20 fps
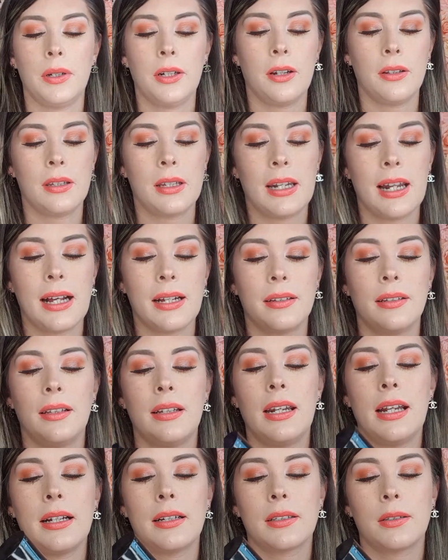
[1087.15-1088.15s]
But no, the
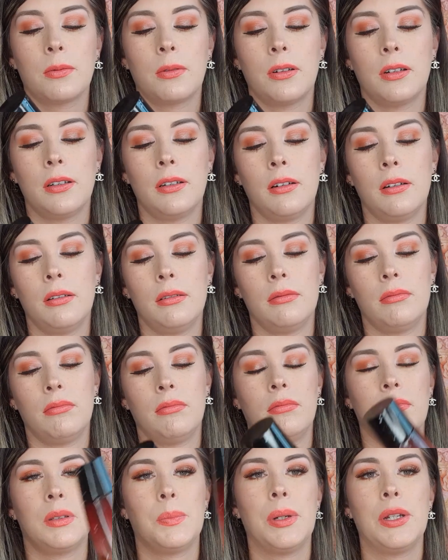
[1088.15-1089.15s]
next one,
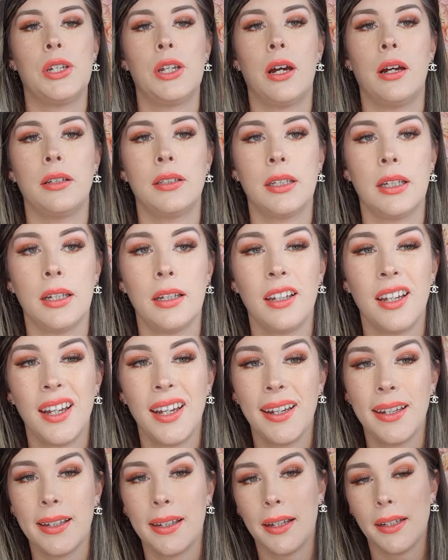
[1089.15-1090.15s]
it's a bit dirty,
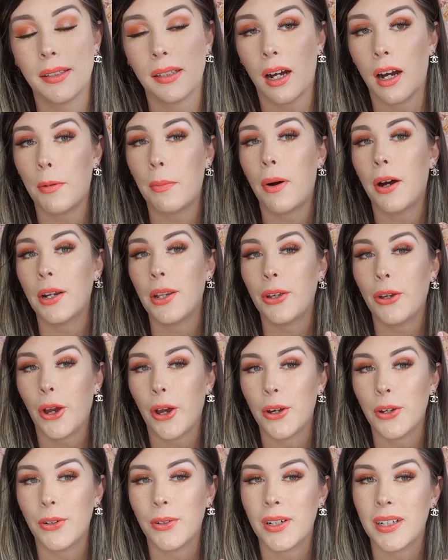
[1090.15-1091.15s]
is Armani
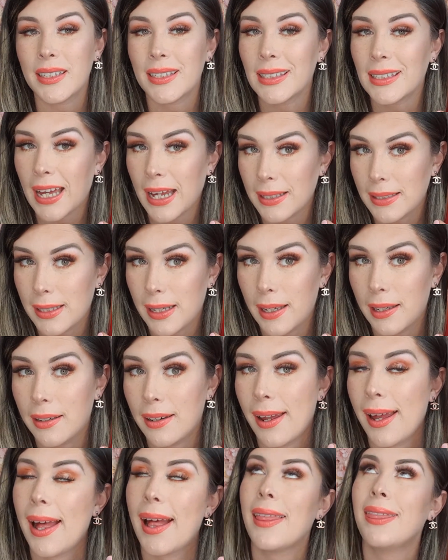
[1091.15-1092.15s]
Code Satin.
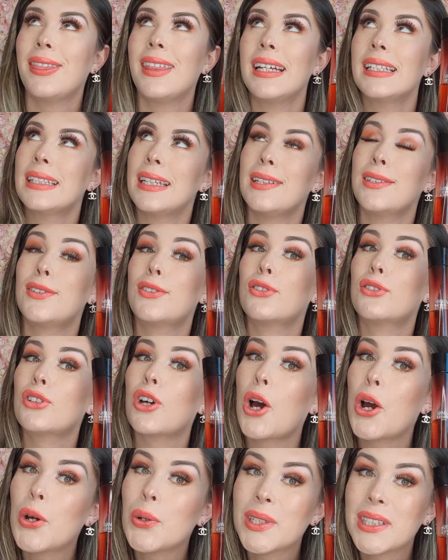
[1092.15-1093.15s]
This is
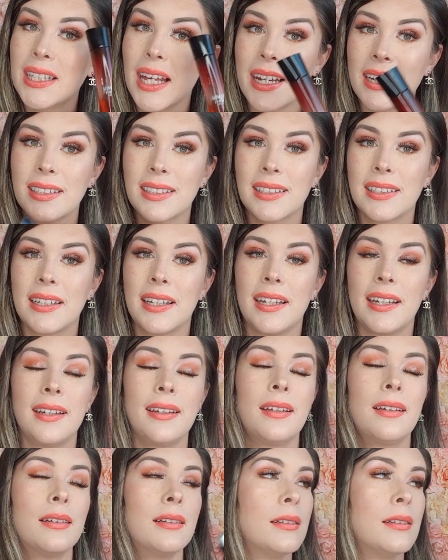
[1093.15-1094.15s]
so sexy.